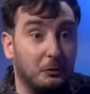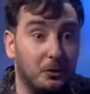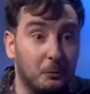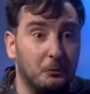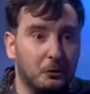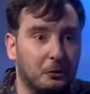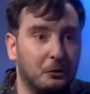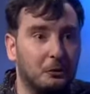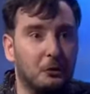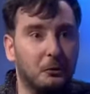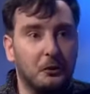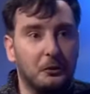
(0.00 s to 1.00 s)
Tim's a good
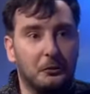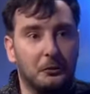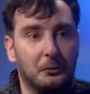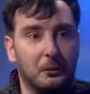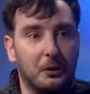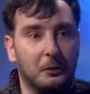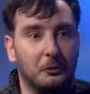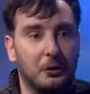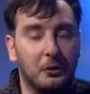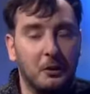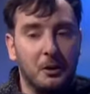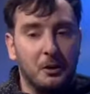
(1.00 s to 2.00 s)
songwriter as well,
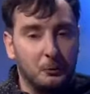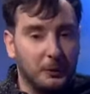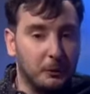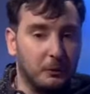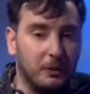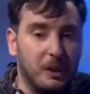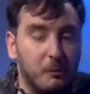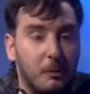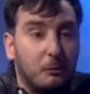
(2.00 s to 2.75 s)
so to be able to come